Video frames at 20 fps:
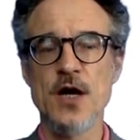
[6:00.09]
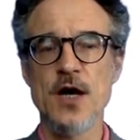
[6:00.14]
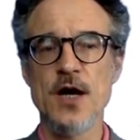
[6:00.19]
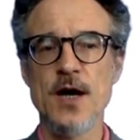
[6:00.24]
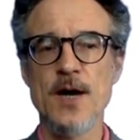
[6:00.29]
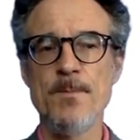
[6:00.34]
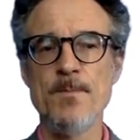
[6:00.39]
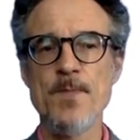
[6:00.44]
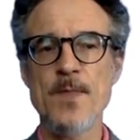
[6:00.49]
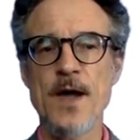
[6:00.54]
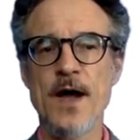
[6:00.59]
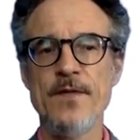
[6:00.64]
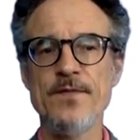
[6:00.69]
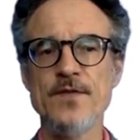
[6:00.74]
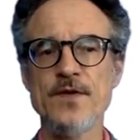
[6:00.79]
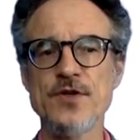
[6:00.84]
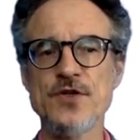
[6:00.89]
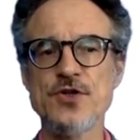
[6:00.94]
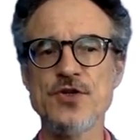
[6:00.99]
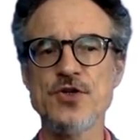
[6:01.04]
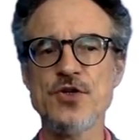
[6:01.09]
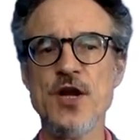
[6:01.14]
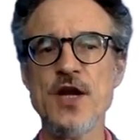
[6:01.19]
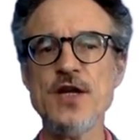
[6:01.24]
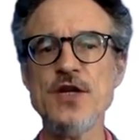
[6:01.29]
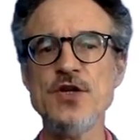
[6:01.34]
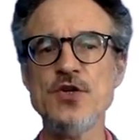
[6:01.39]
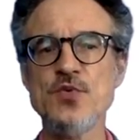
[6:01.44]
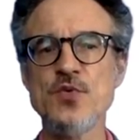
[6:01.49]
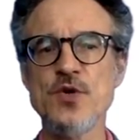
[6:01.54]
Um, and the
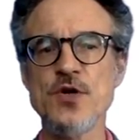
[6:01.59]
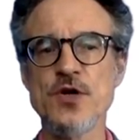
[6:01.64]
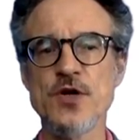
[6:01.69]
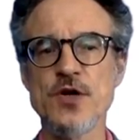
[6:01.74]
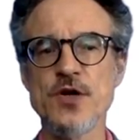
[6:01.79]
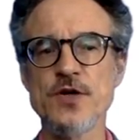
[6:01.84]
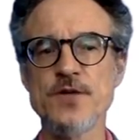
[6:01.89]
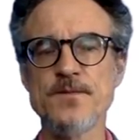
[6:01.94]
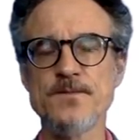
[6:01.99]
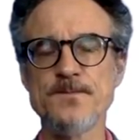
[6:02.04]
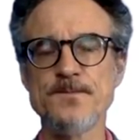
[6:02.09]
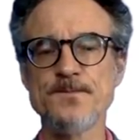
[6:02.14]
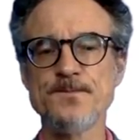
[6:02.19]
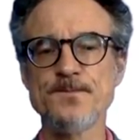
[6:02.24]
strange word